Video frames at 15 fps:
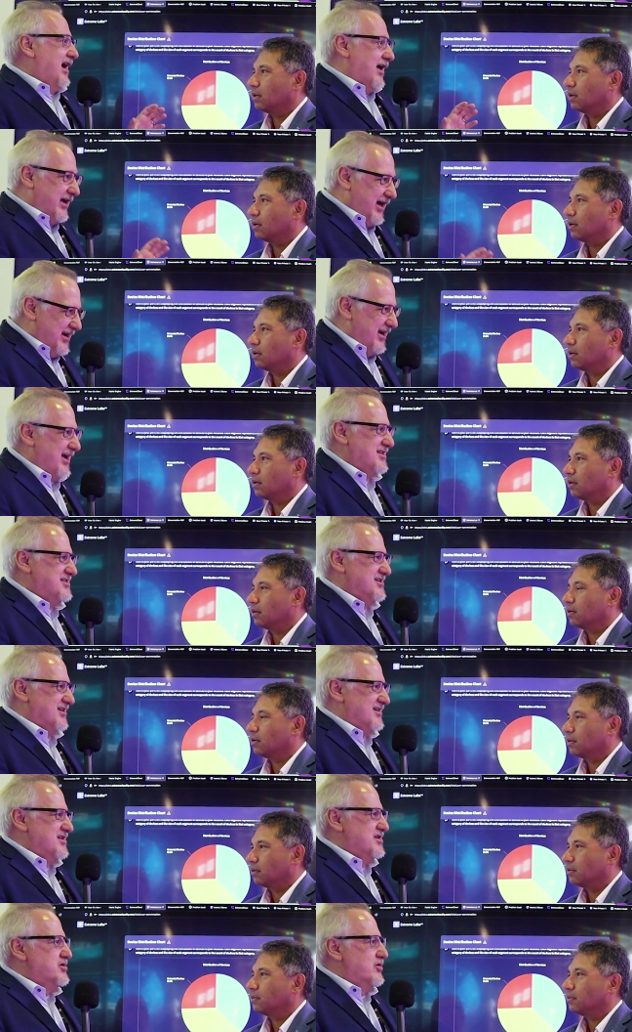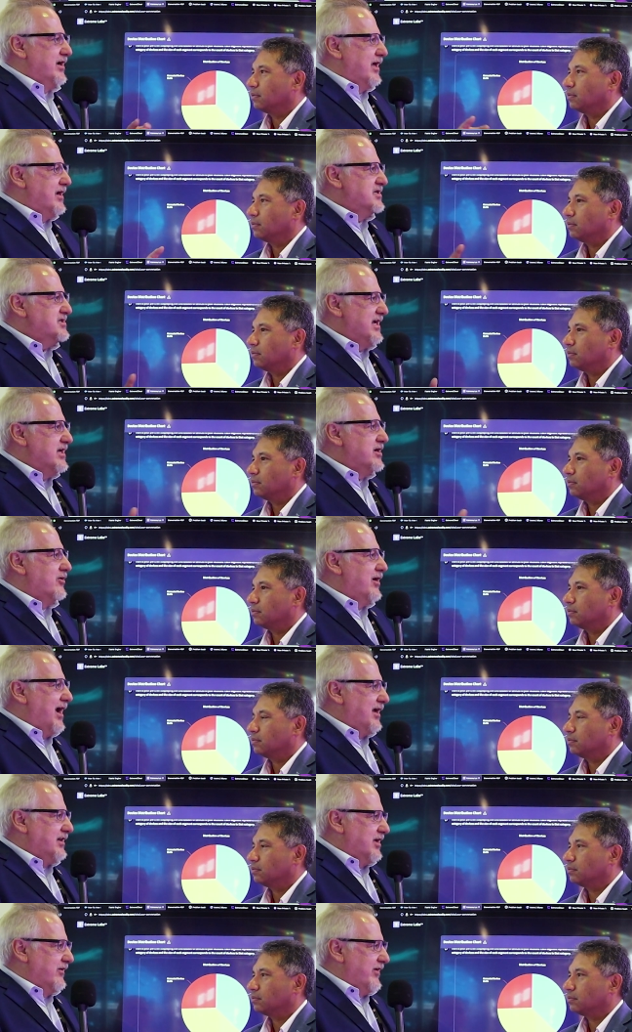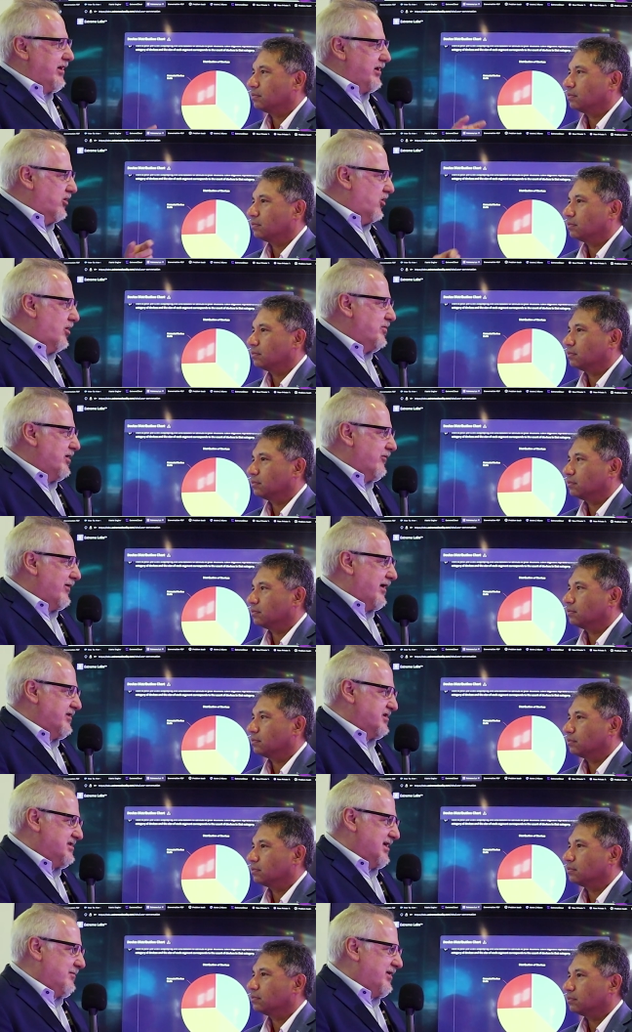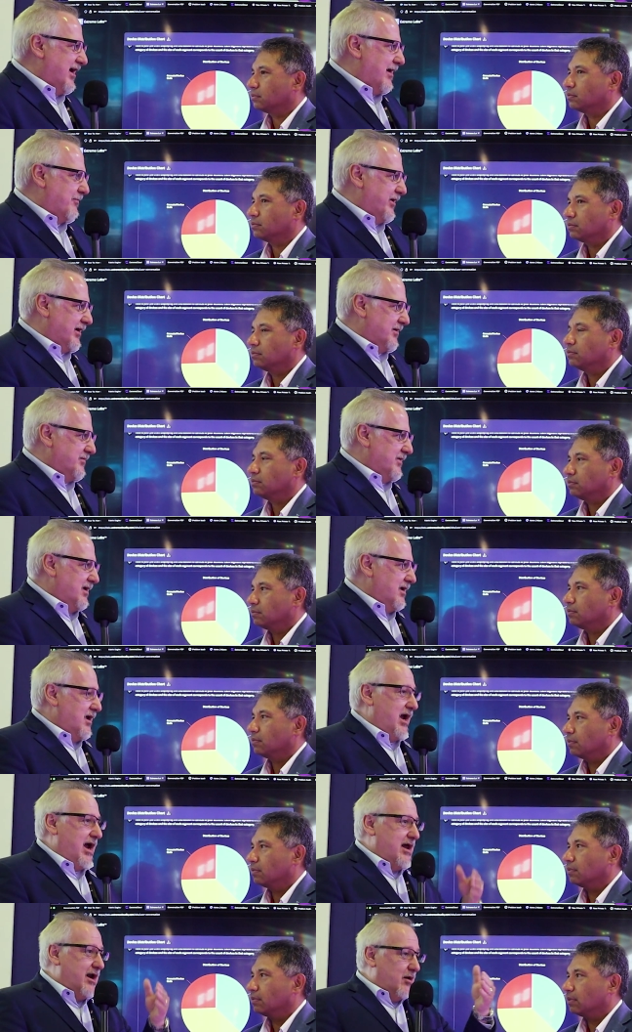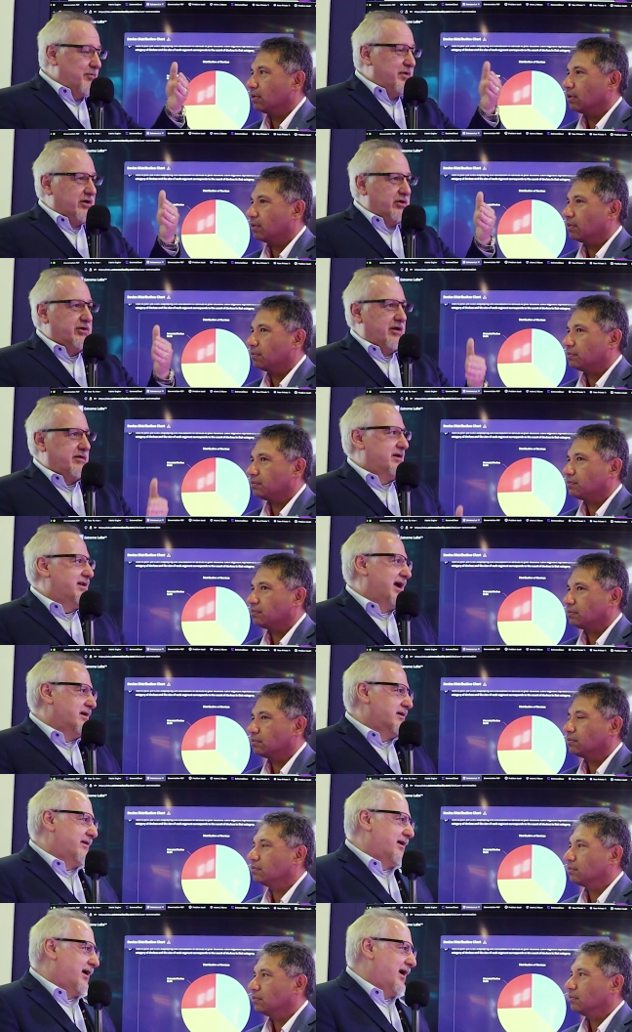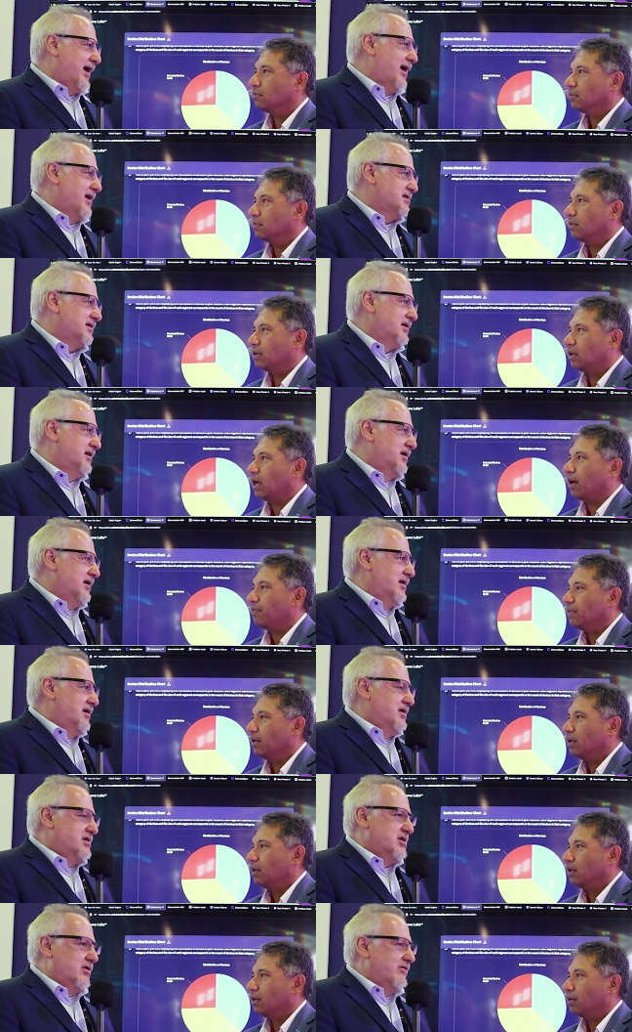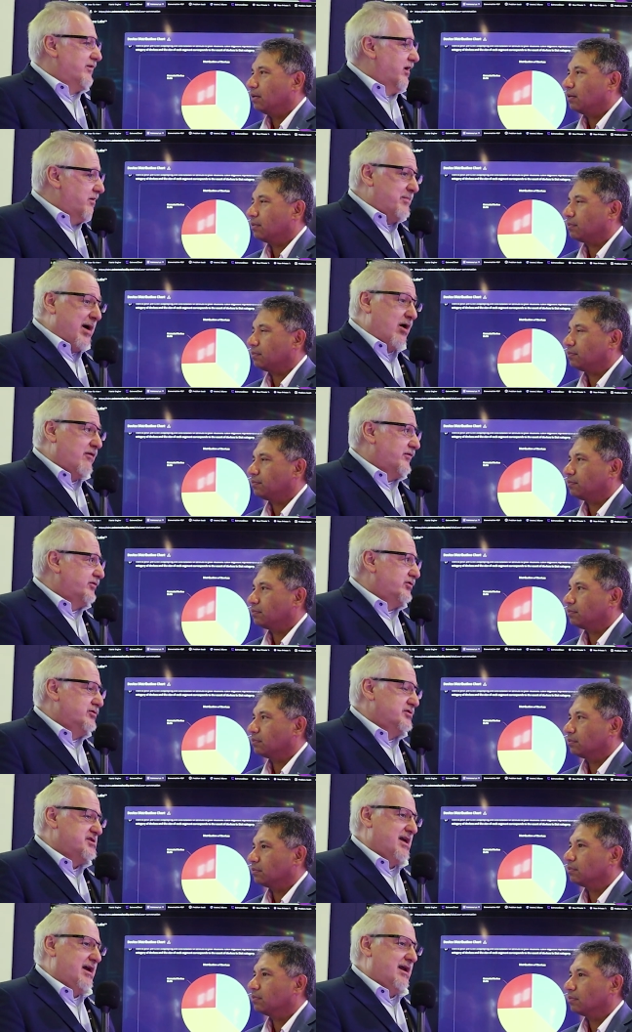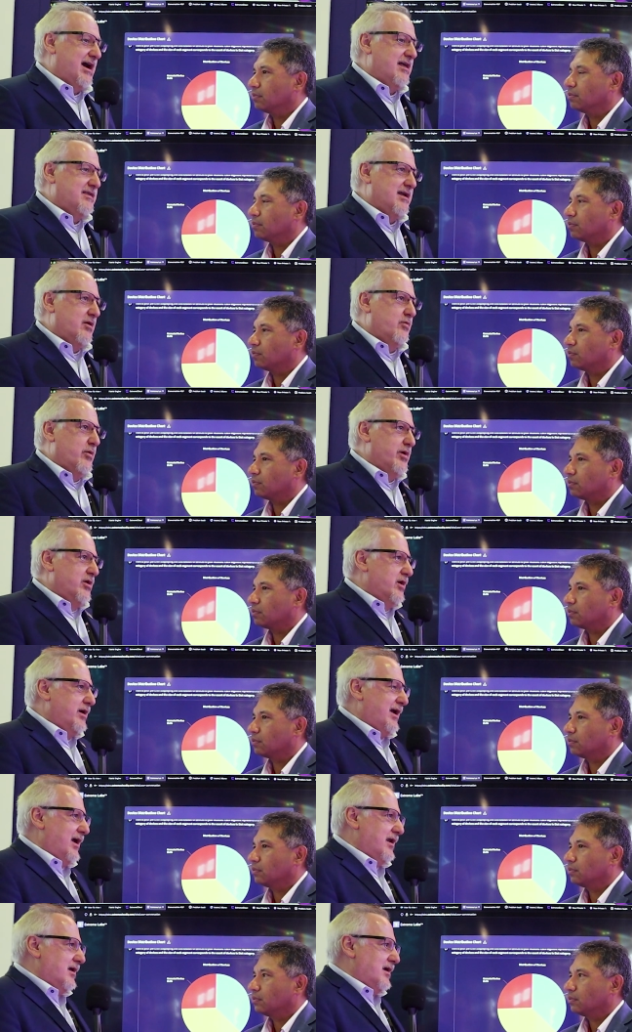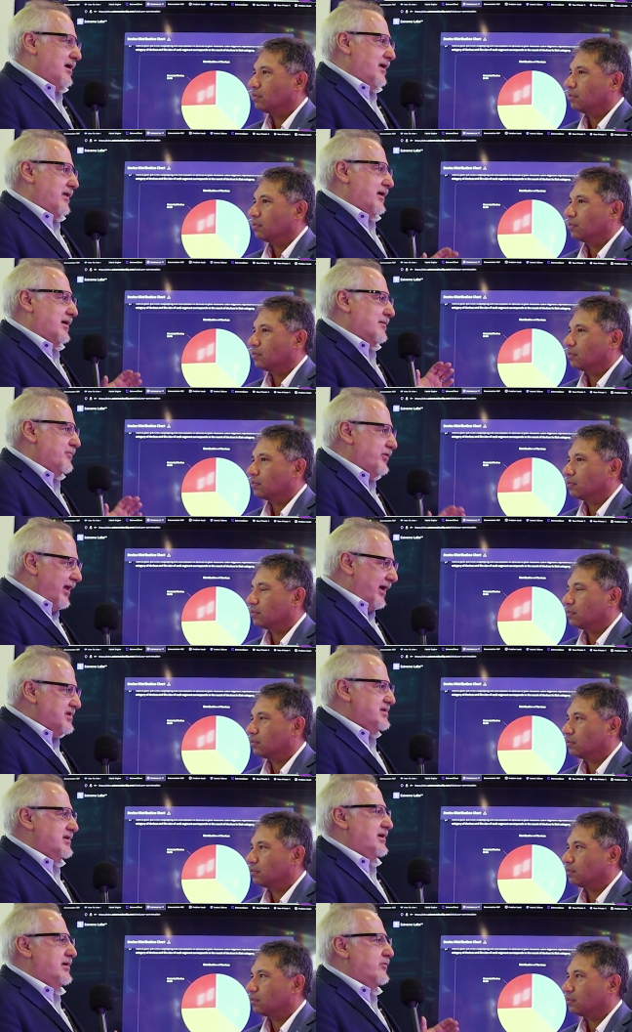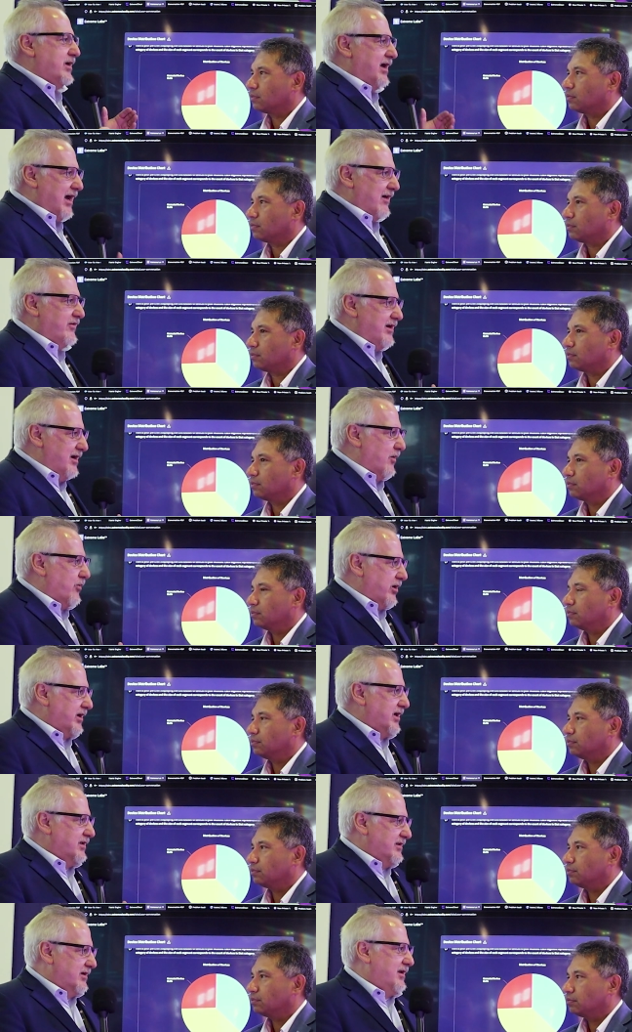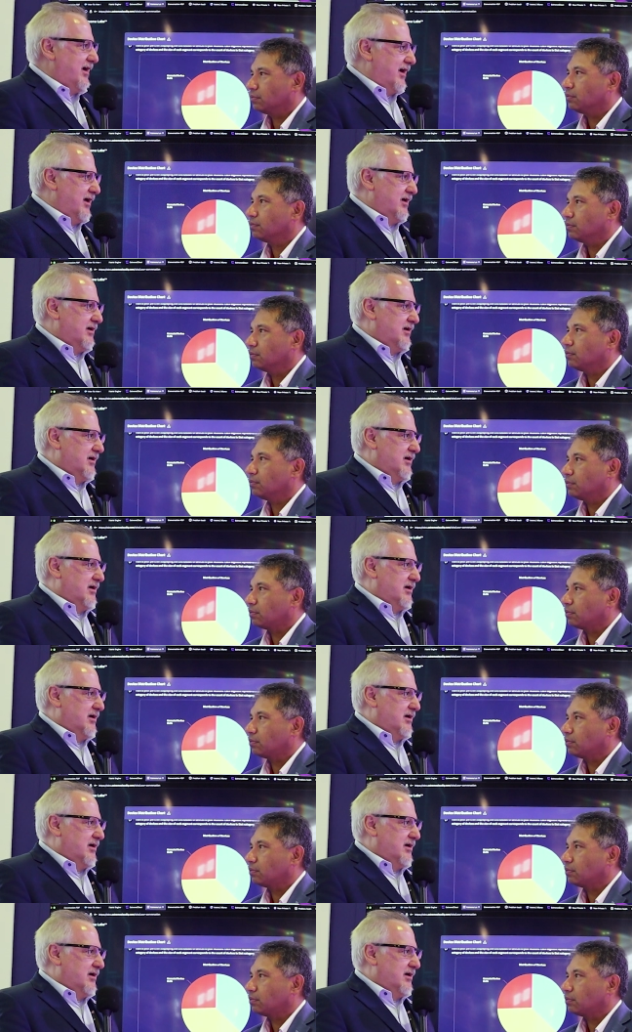Speaker 1: I'll get an answer. So again, it's interactive and it can all be around the same topic. And I'll build on the data that I ask. Yeah. So very powerful tool set. I think when we look at the complexity we have in networking today,